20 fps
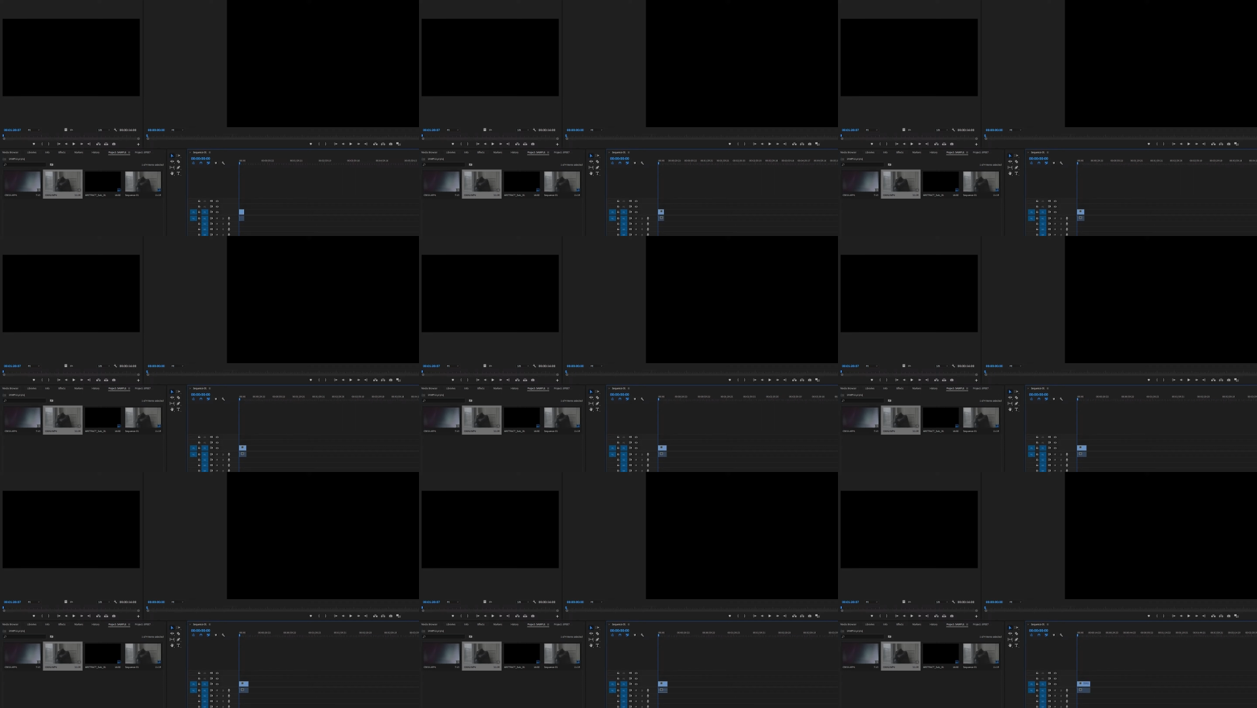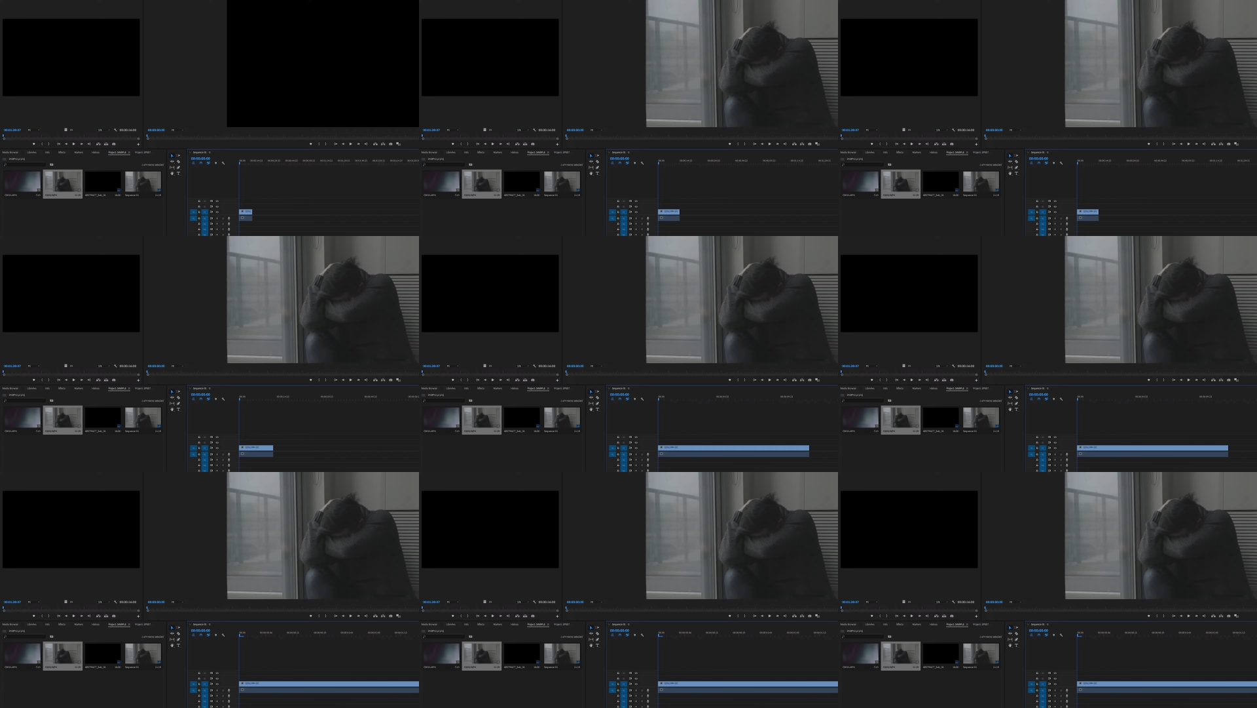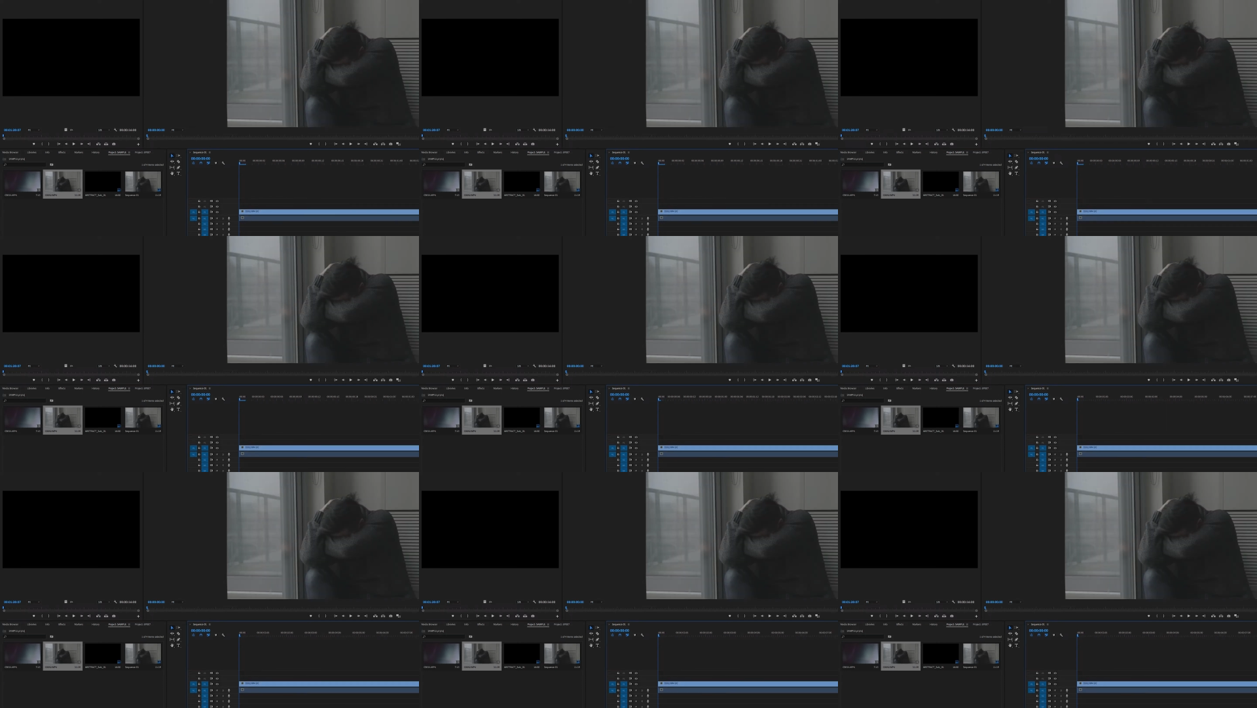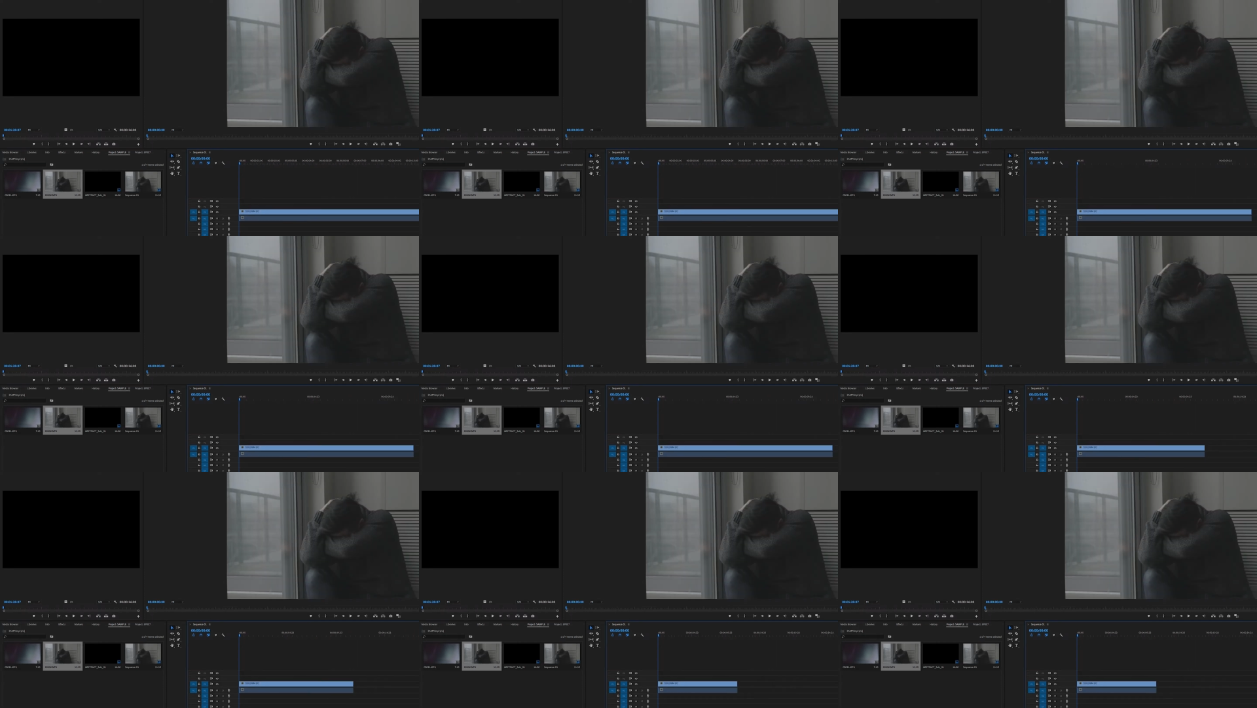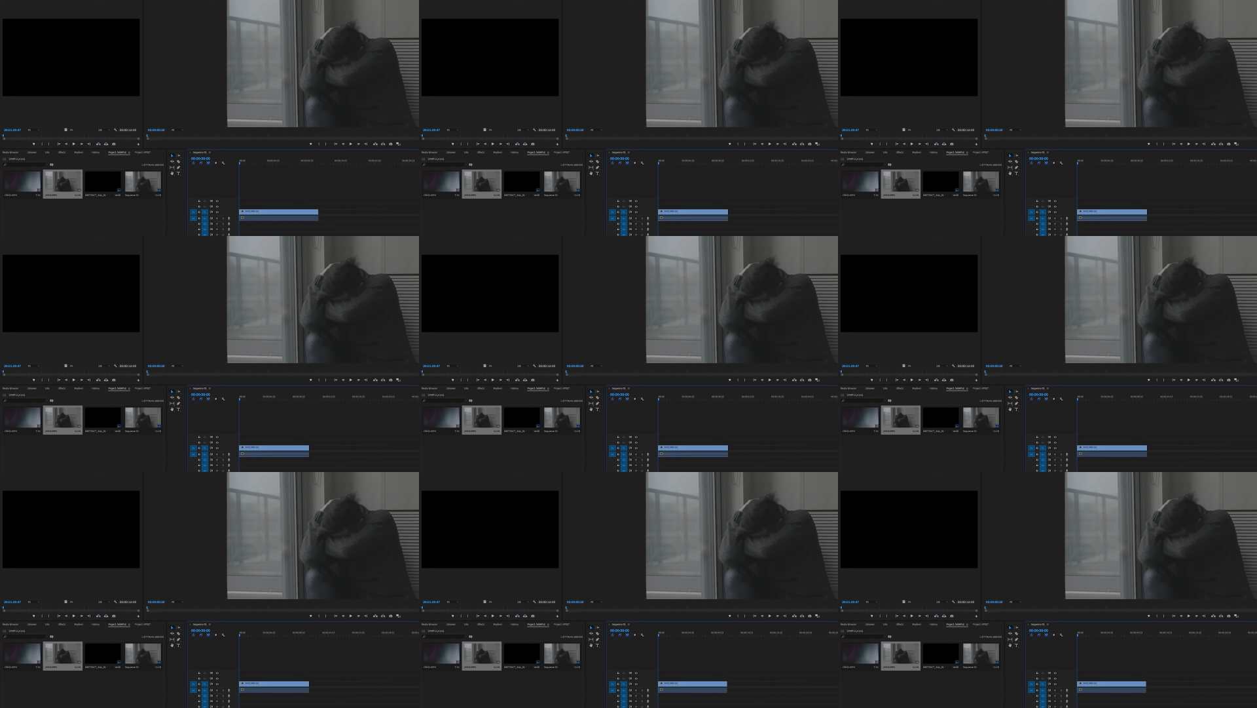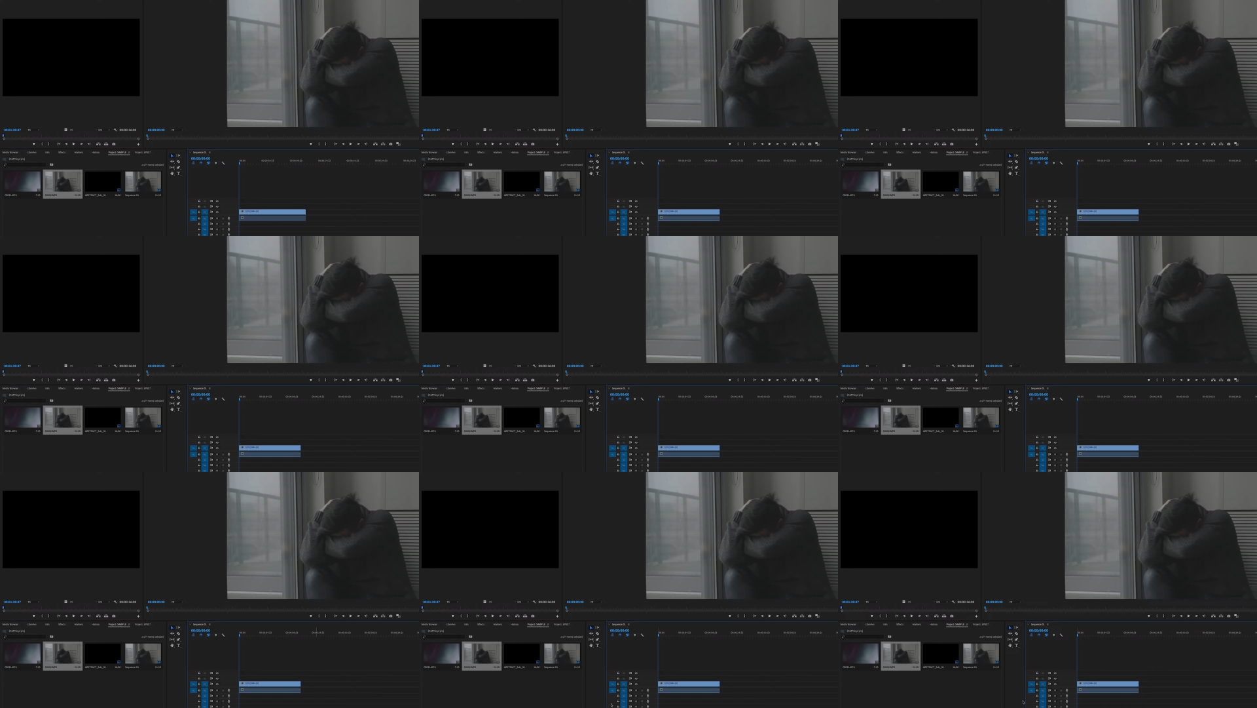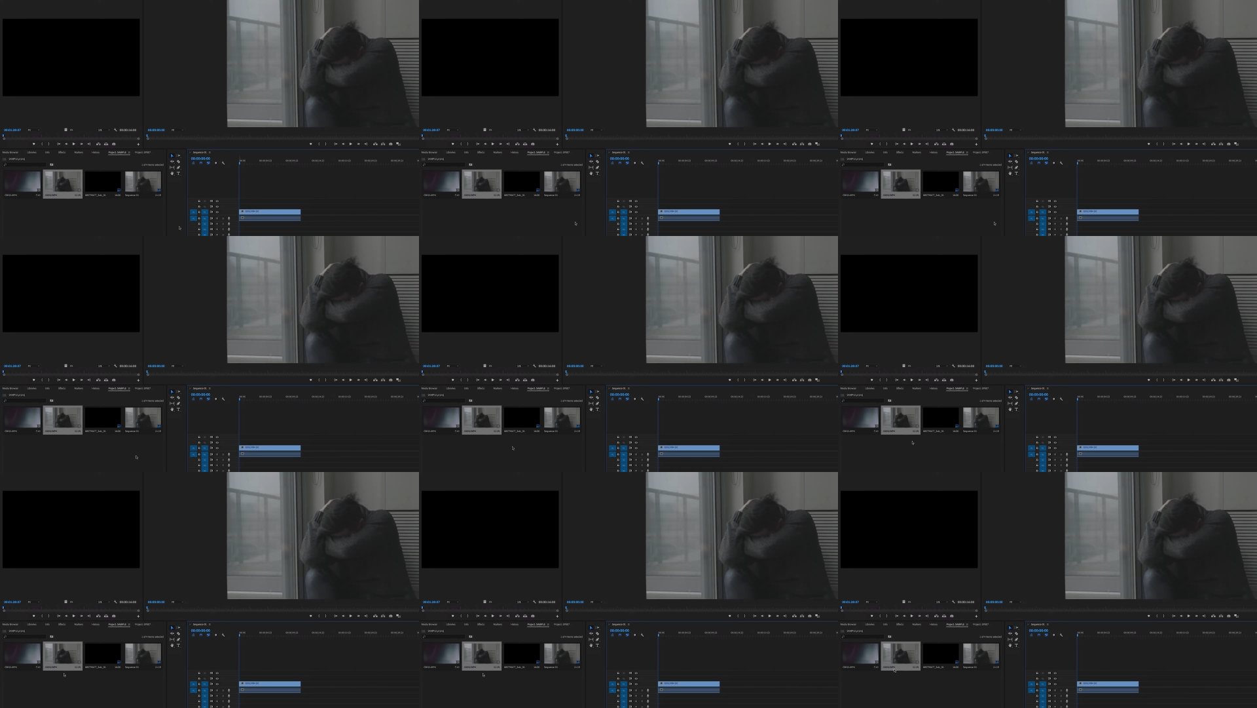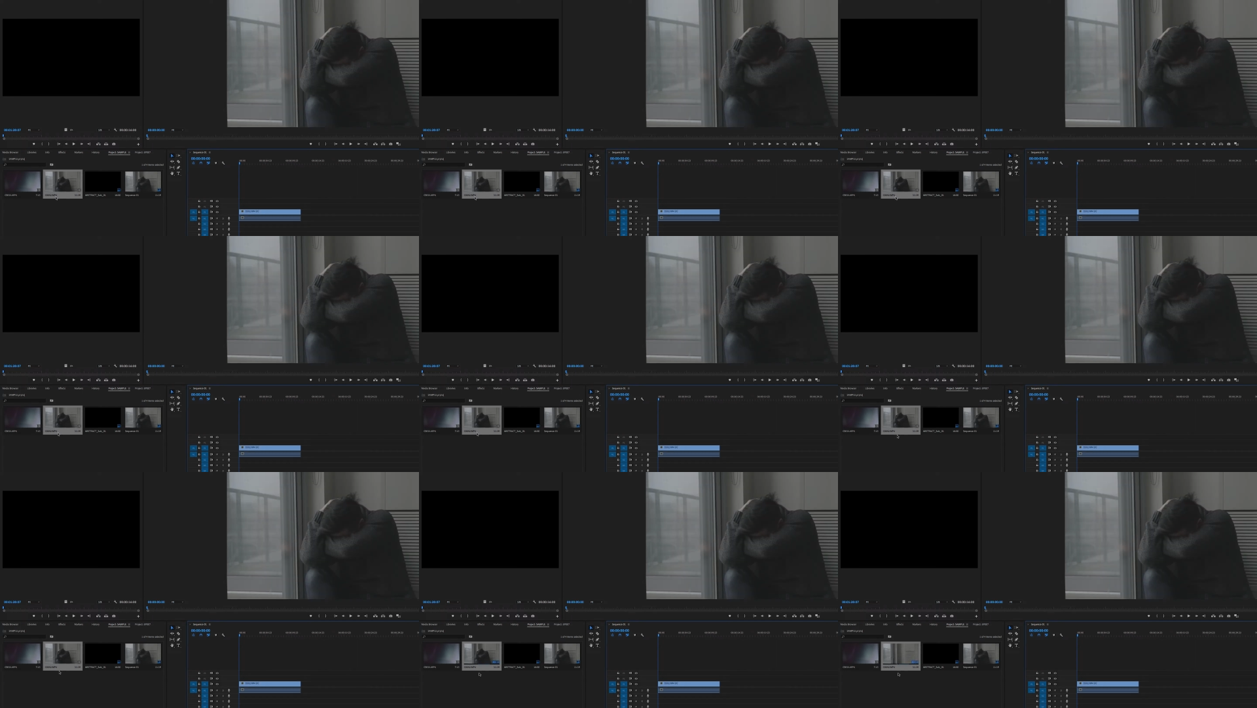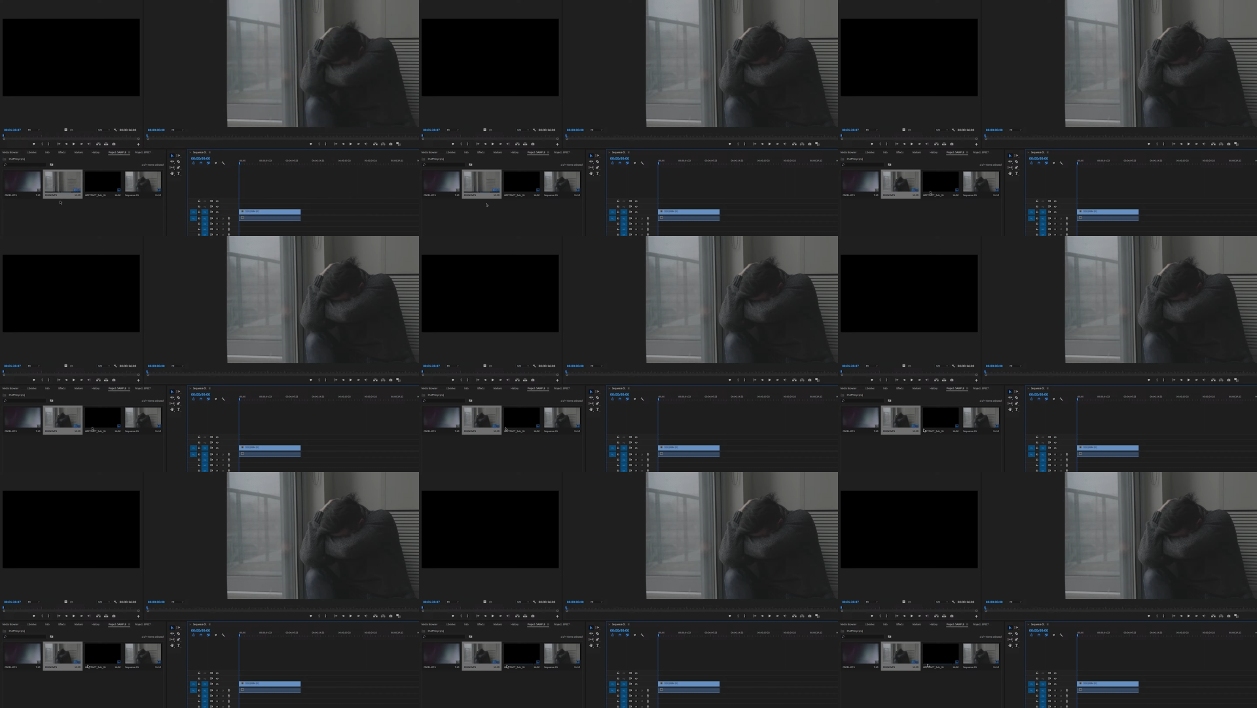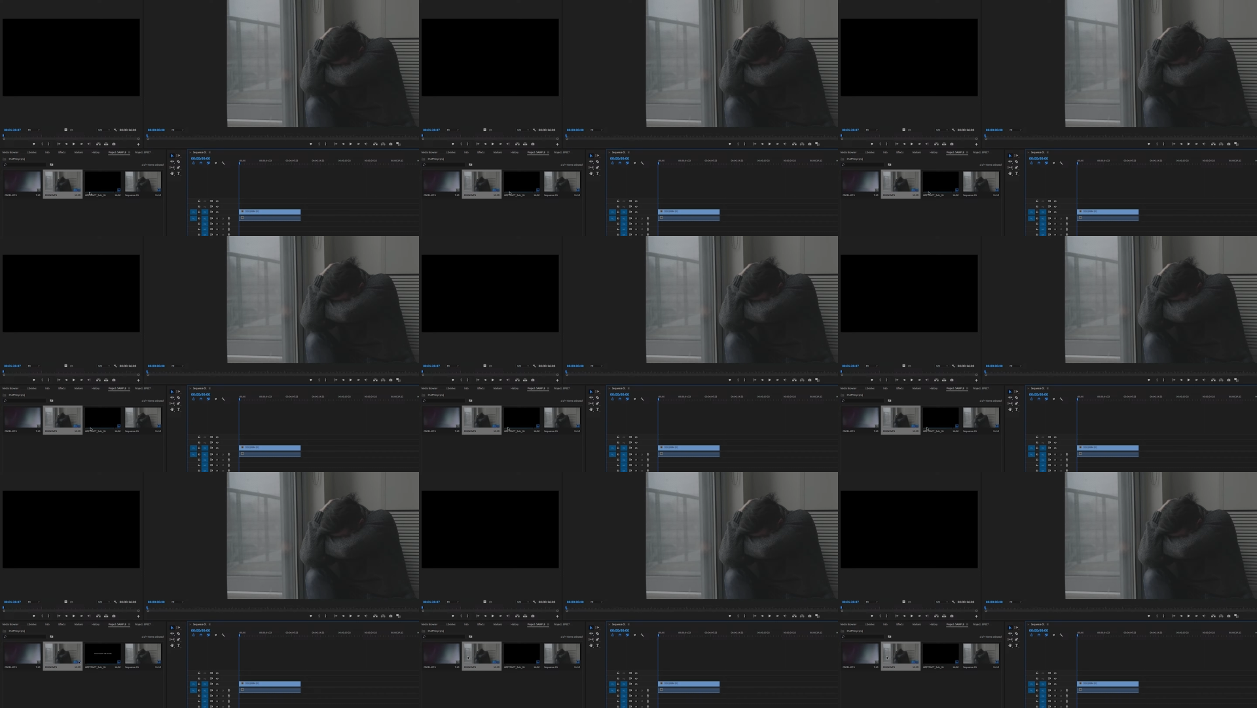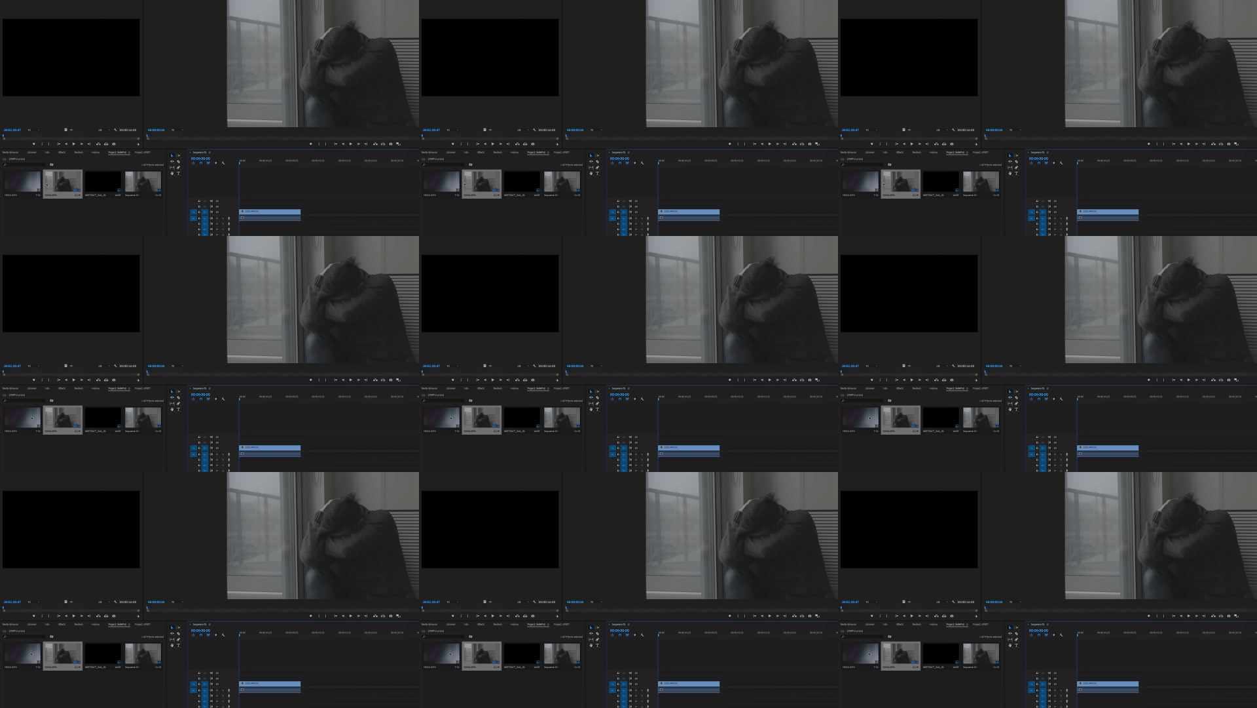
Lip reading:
(no speaker visible)